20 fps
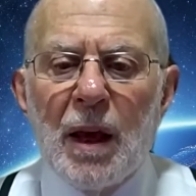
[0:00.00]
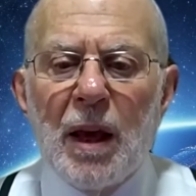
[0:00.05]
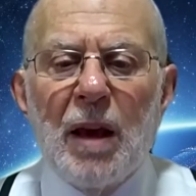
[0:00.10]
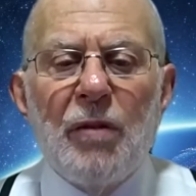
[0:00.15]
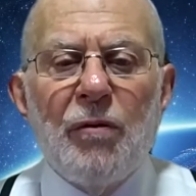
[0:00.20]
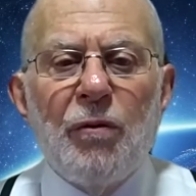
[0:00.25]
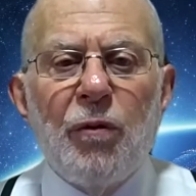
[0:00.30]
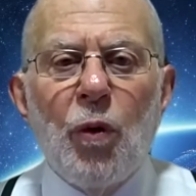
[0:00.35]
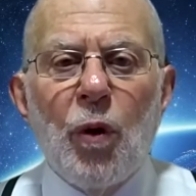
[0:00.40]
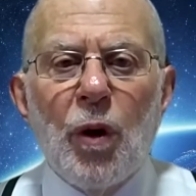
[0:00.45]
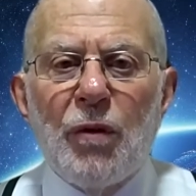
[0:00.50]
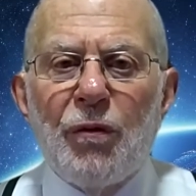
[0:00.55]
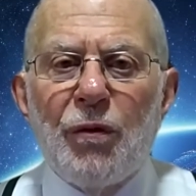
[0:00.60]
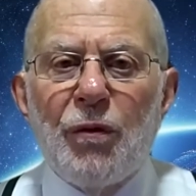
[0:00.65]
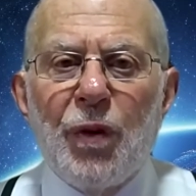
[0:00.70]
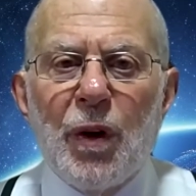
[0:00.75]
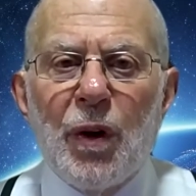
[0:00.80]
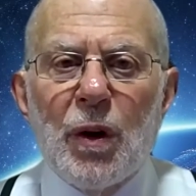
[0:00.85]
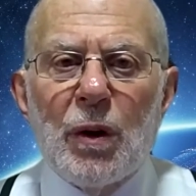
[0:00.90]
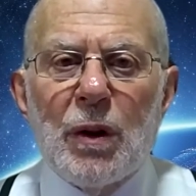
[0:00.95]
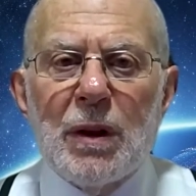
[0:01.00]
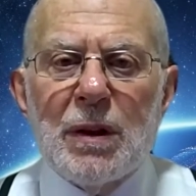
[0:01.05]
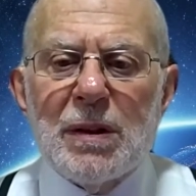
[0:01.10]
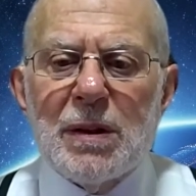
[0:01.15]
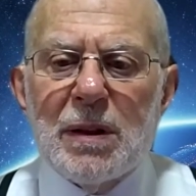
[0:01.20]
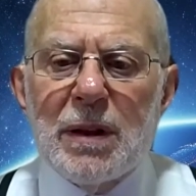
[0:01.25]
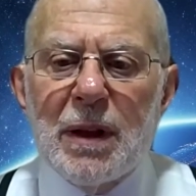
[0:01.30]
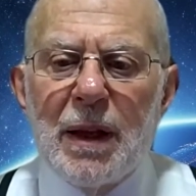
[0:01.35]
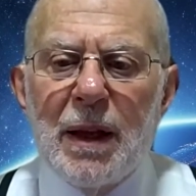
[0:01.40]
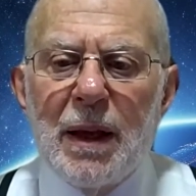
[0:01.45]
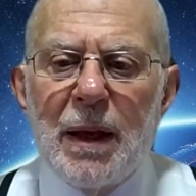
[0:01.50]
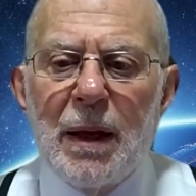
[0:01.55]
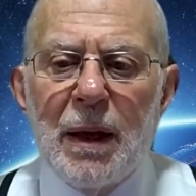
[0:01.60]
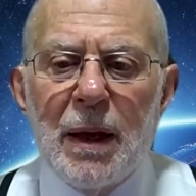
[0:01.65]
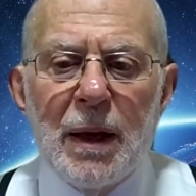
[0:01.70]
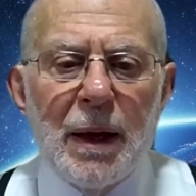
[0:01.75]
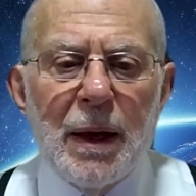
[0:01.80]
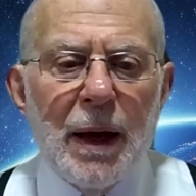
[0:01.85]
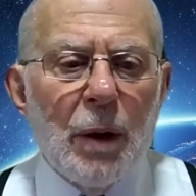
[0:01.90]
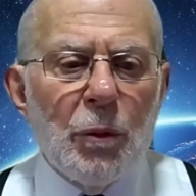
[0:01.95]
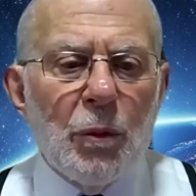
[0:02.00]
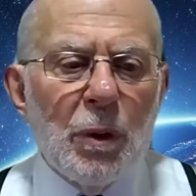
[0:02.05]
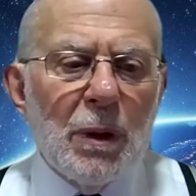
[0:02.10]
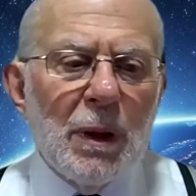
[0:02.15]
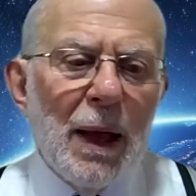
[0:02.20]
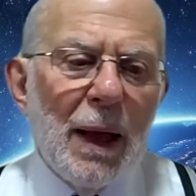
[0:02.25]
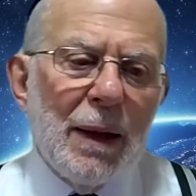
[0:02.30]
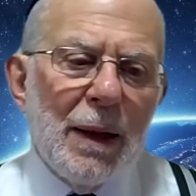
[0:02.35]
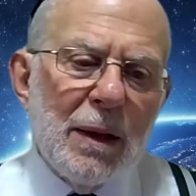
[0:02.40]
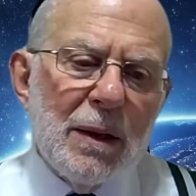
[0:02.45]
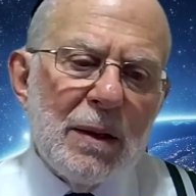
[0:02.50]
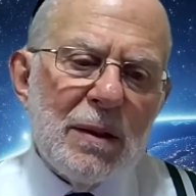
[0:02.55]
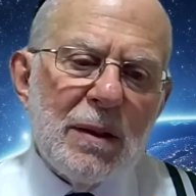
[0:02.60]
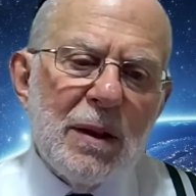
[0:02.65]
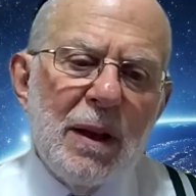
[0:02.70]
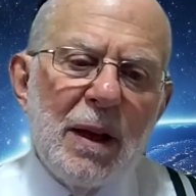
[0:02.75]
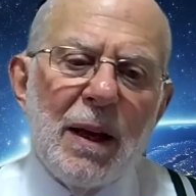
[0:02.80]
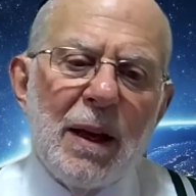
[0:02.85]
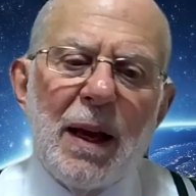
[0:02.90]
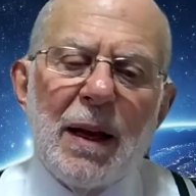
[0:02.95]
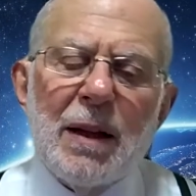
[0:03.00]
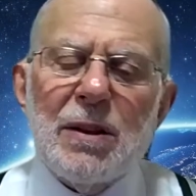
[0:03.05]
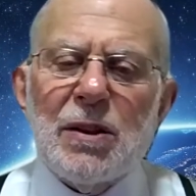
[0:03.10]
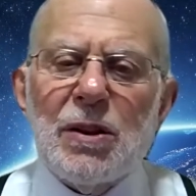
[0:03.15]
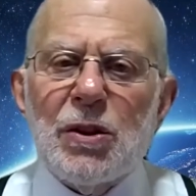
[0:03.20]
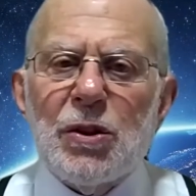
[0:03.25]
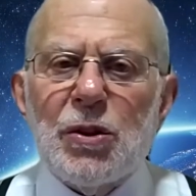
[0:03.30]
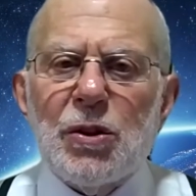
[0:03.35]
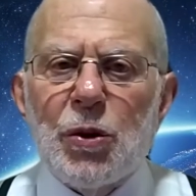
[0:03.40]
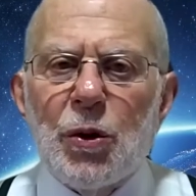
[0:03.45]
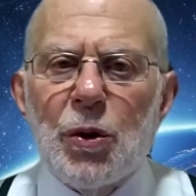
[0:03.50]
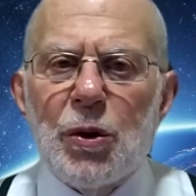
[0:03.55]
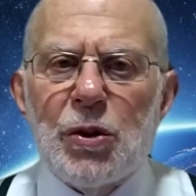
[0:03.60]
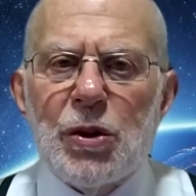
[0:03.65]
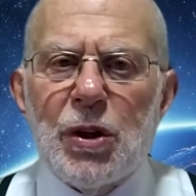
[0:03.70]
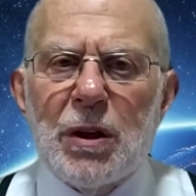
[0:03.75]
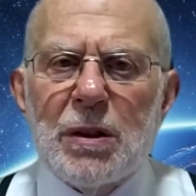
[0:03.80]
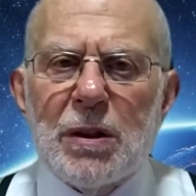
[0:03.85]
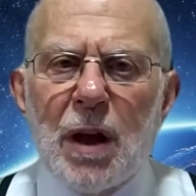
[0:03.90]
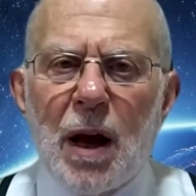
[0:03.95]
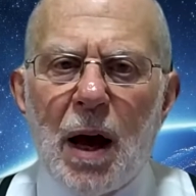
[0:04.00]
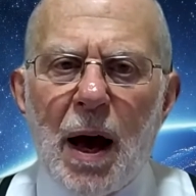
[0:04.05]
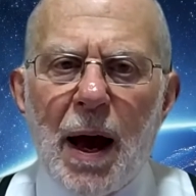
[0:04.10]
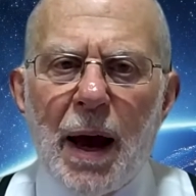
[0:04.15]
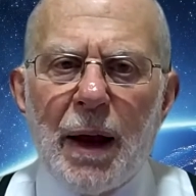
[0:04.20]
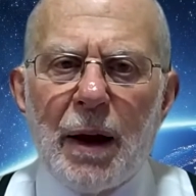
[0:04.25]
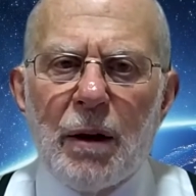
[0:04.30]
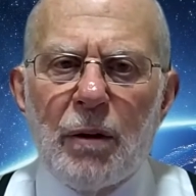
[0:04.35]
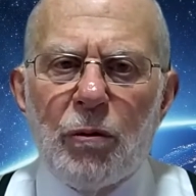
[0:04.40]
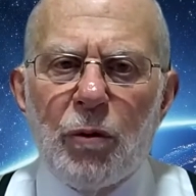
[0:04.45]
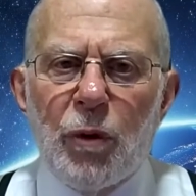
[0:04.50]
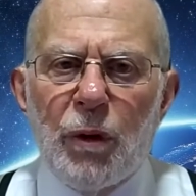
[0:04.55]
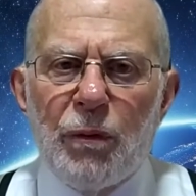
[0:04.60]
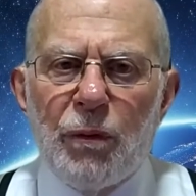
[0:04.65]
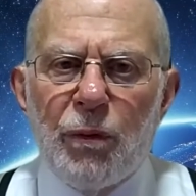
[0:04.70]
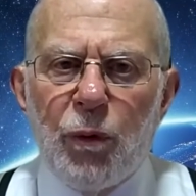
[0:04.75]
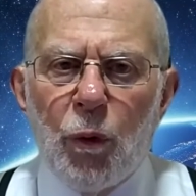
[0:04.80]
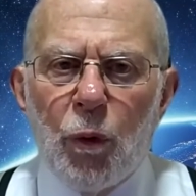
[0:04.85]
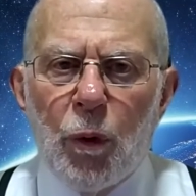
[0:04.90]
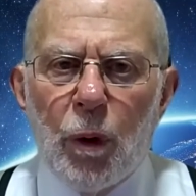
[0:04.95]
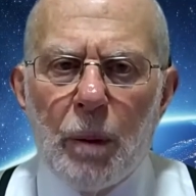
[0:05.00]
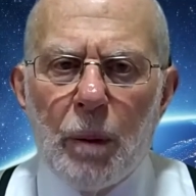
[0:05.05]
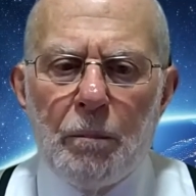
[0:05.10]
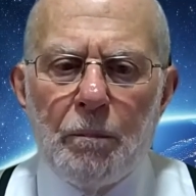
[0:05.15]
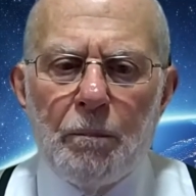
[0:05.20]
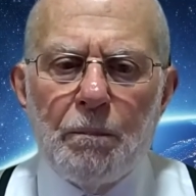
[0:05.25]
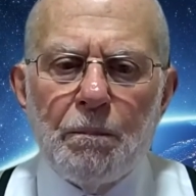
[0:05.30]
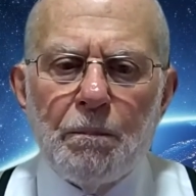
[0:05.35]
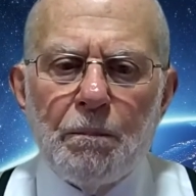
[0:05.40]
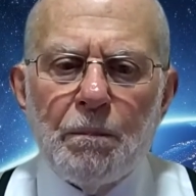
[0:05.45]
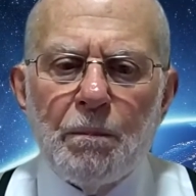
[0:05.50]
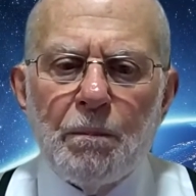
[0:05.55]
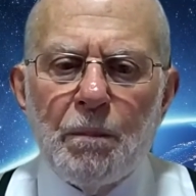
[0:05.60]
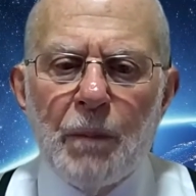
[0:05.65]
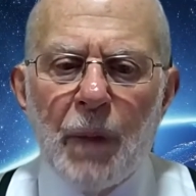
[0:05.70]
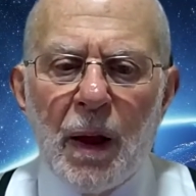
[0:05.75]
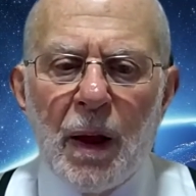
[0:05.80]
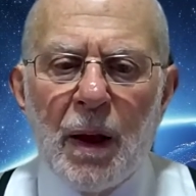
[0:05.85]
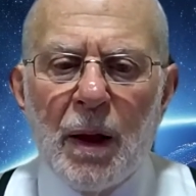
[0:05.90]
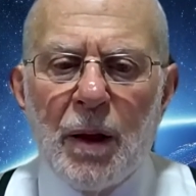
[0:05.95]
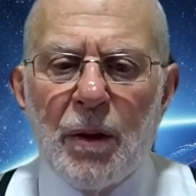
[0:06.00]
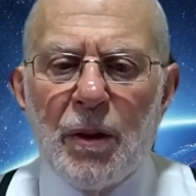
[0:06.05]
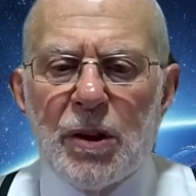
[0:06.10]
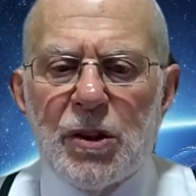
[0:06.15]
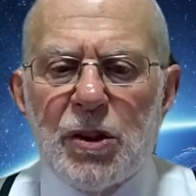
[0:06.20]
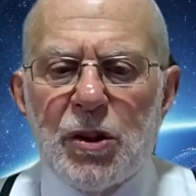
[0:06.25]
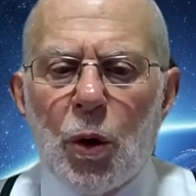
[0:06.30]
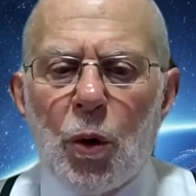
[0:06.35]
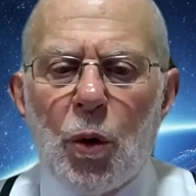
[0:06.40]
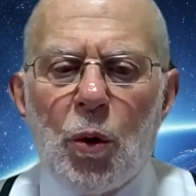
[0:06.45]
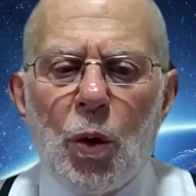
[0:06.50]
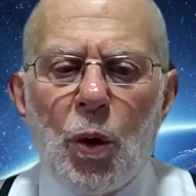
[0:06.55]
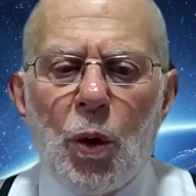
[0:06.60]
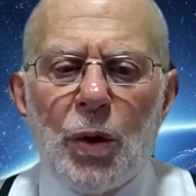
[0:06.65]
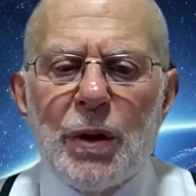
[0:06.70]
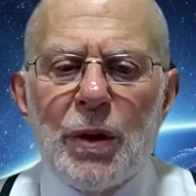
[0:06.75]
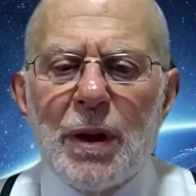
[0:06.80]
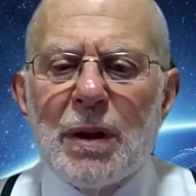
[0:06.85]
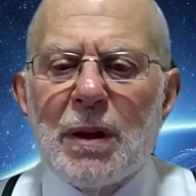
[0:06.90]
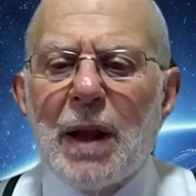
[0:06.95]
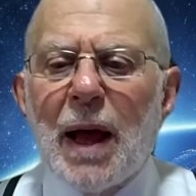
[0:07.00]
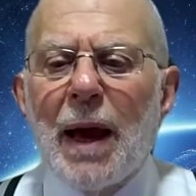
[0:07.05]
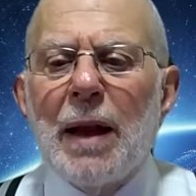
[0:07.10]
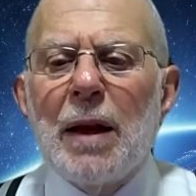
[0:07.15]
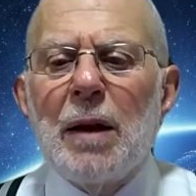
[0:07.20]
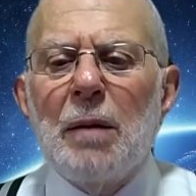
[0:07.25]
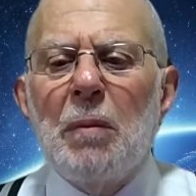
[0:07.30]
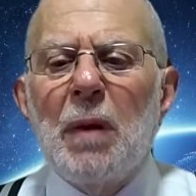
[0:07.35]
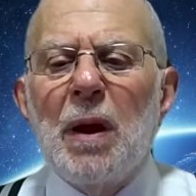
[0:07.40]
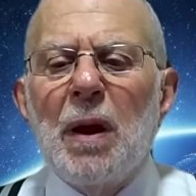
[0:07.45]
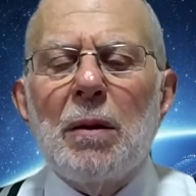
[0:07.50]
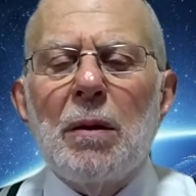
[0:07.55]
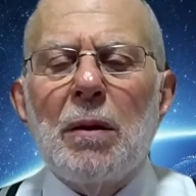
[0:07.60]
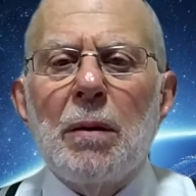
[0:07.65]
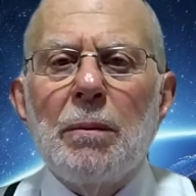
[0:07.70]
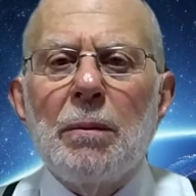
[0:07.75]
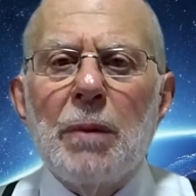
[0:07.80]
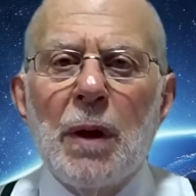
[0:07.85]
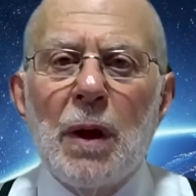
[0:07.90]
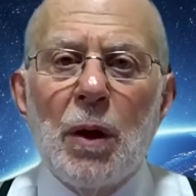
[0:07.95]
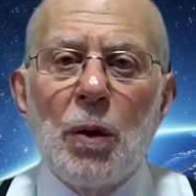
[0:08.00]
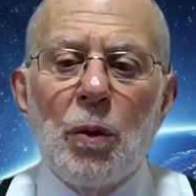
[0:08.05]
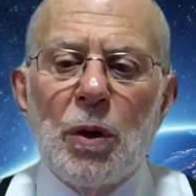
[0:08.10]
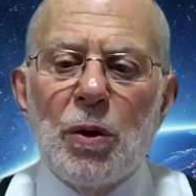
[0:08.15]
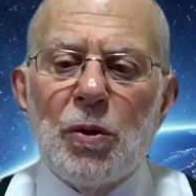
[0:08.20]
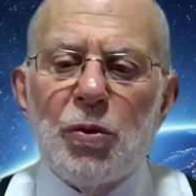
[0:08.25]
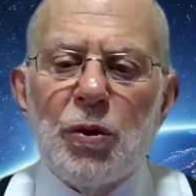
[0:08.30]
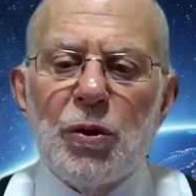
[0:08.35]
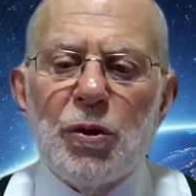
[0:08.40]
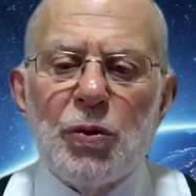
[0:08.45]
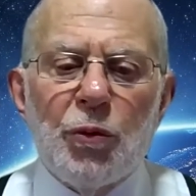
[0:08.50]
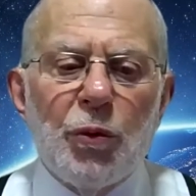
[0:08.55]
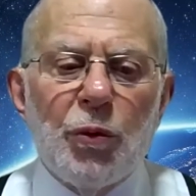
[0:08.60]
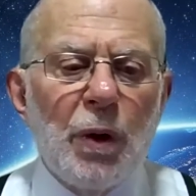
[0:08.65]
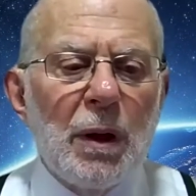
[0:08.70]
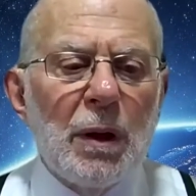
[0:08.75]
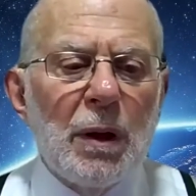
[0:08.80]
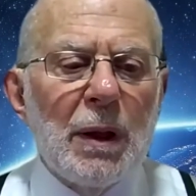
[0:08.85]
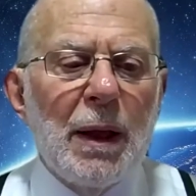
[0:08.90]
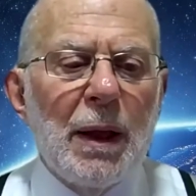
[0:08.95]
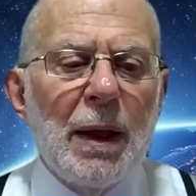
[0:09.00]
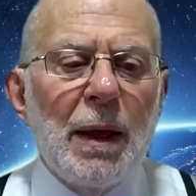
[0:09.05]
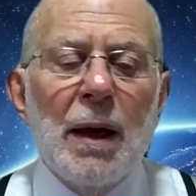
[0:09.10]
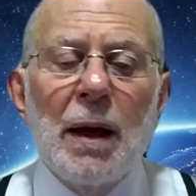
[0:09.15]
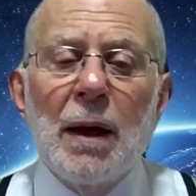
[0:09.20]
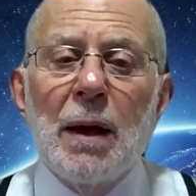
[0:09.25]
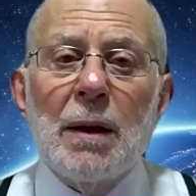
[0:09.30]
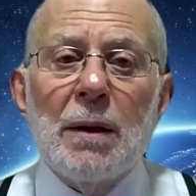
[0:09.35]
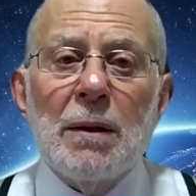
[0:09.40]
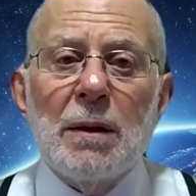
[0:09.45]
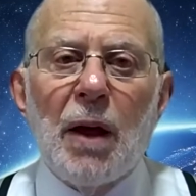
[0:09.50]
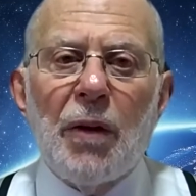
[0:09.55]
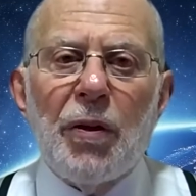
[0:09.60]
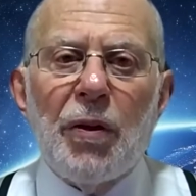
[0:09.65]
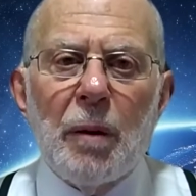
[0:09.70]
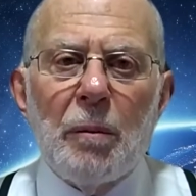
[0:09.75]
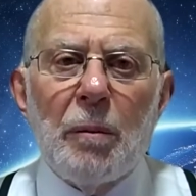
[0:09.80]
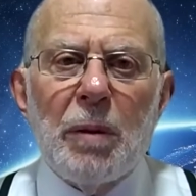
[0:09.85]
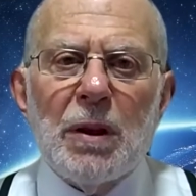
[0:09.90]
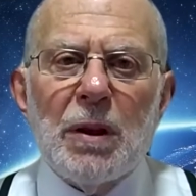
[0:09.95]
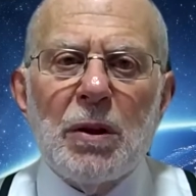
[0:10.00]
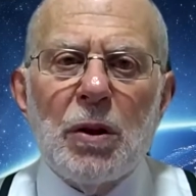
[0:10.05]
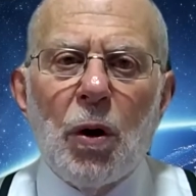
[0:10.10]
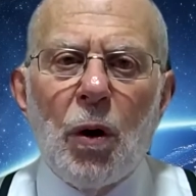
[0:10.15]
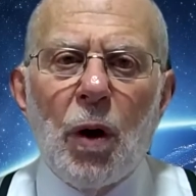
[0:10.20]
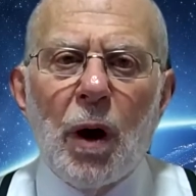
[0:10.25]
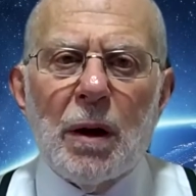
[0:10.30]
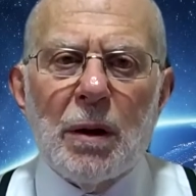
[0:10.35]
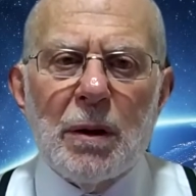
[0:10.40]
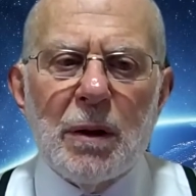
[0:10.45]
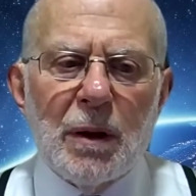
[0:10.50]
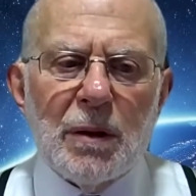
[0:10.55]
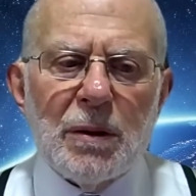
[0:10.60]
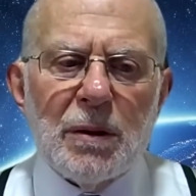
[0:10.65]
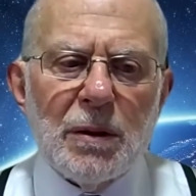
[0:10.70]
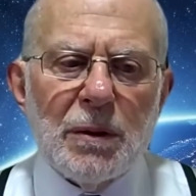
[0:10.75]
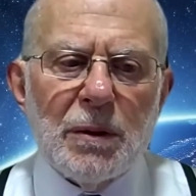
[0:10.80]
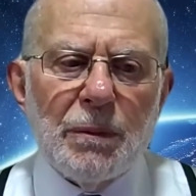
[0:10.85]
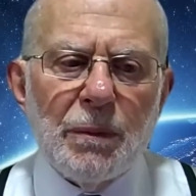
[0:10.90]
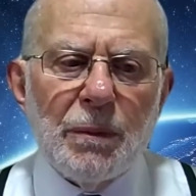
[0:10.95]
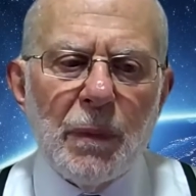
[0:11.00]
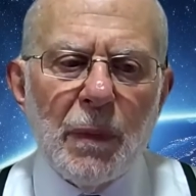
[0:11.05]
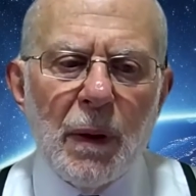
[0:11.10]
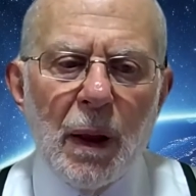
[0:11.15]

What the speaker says: He fought fearlessly and relentlessly against the surging tide of reform, the so-called Enlightenment, which was really nothing but darkness.